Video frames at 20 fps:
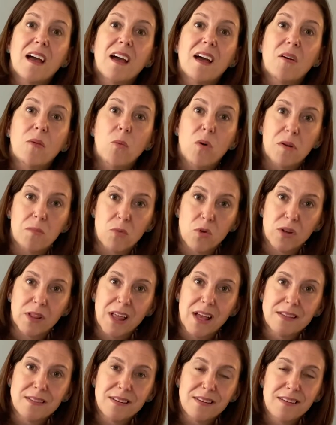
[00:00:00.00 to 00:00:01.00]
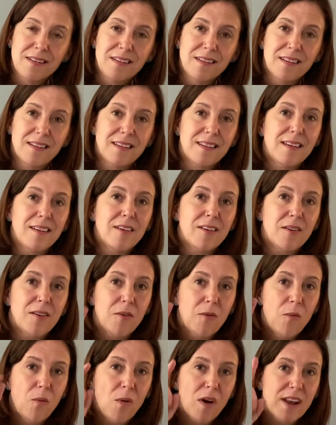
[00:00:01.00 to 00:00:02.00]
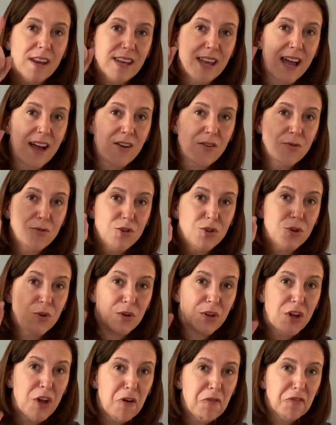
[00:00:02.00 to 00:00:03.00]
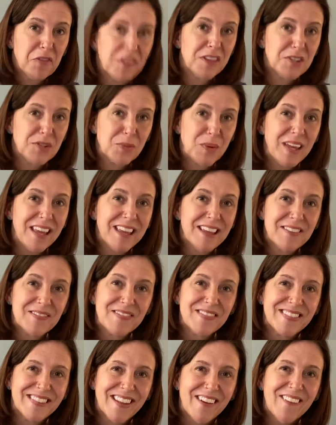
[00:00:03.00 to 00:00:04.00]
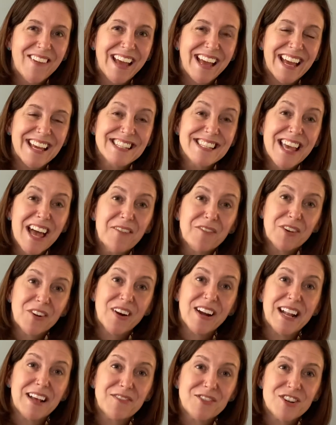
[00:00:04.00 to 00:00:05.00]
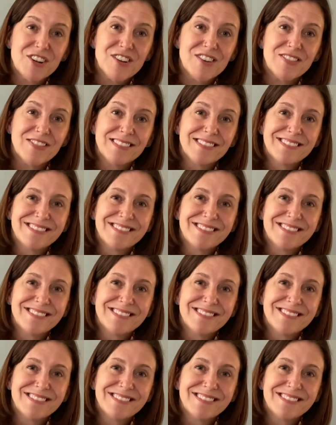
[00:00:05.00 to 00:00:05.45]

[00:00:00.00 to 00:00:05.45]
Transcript: one more lesson. 1 down, 2 to go for this week. Okay, guys, have a great afternoon.